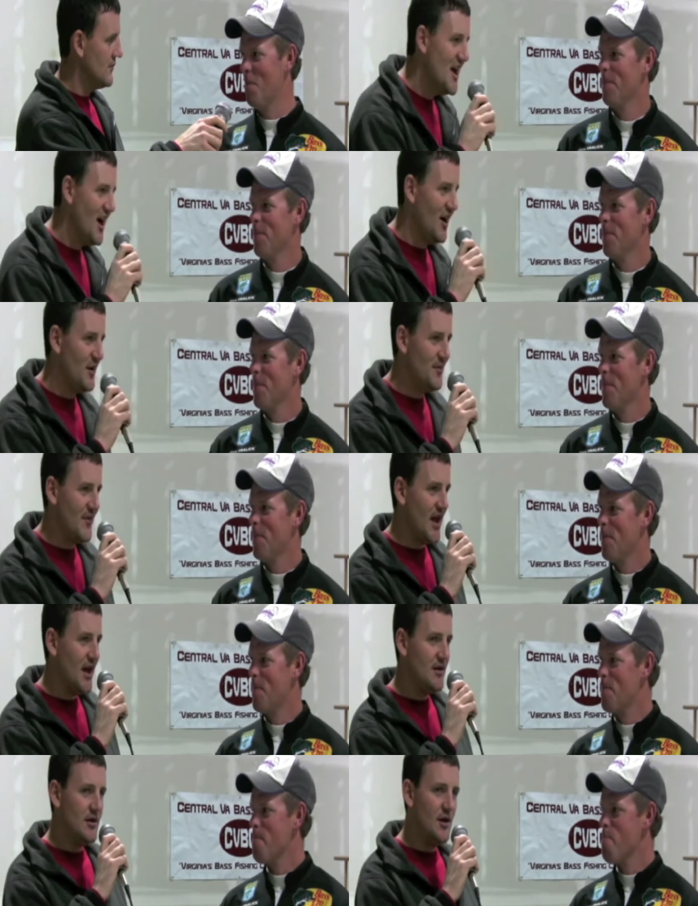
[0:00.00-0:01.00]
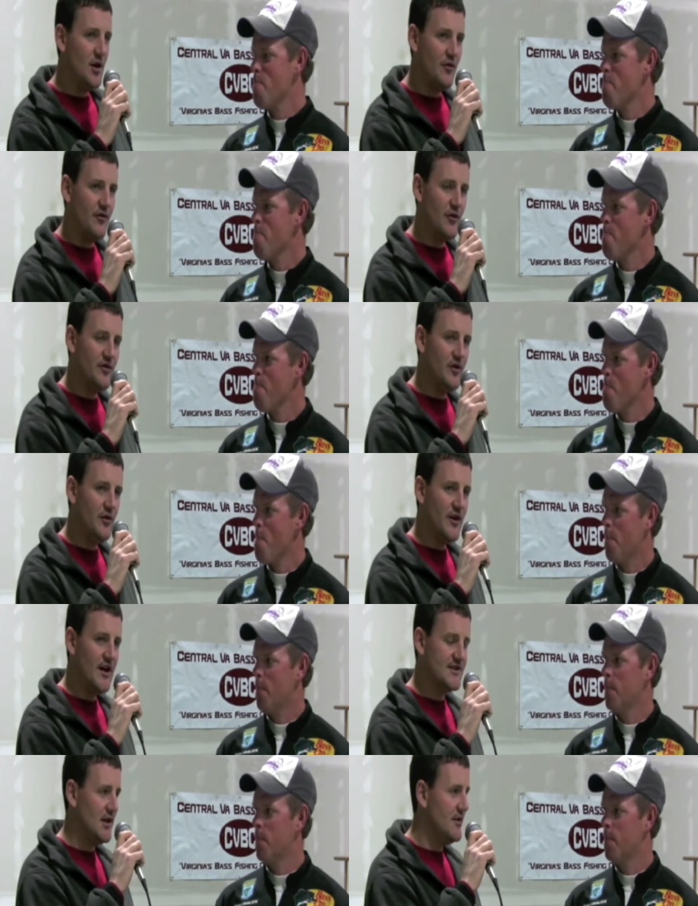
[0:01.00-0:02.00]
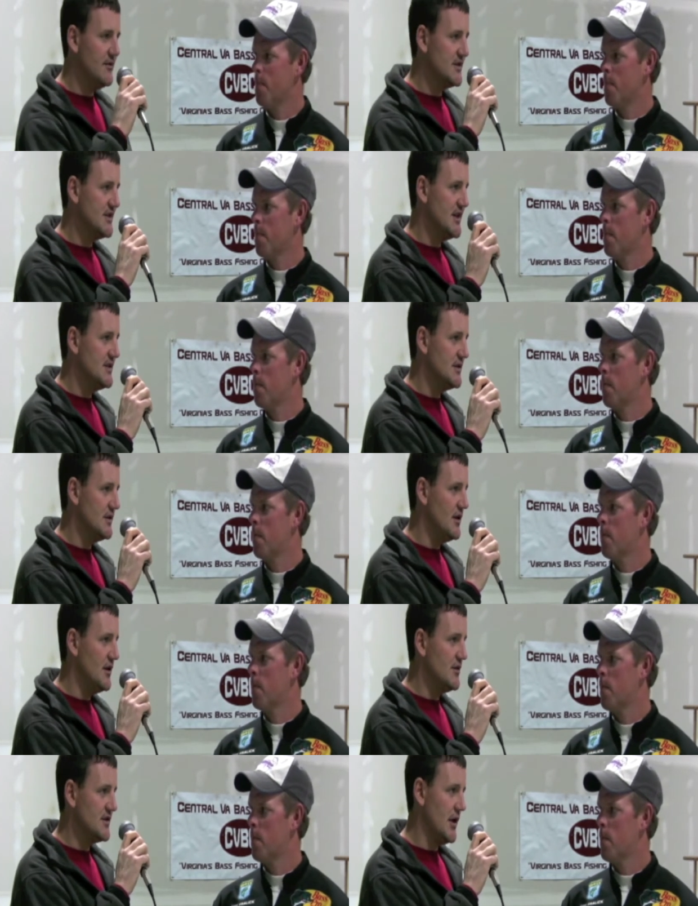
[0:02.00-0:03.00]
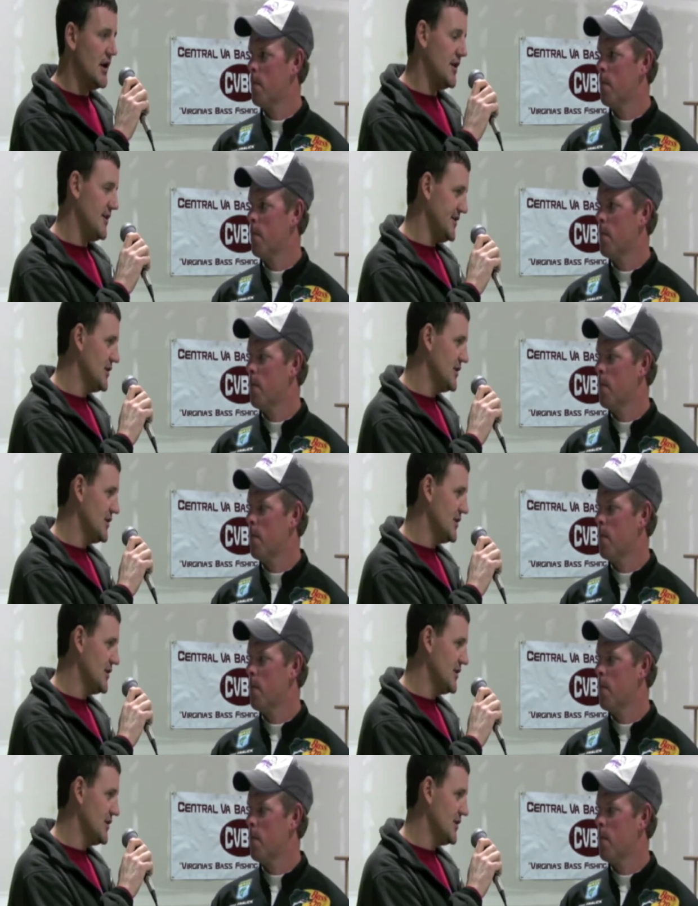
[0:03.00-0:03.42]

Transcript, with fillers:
Speaker 1: um, and you know, for the 2011 season, you know, there's a lot of things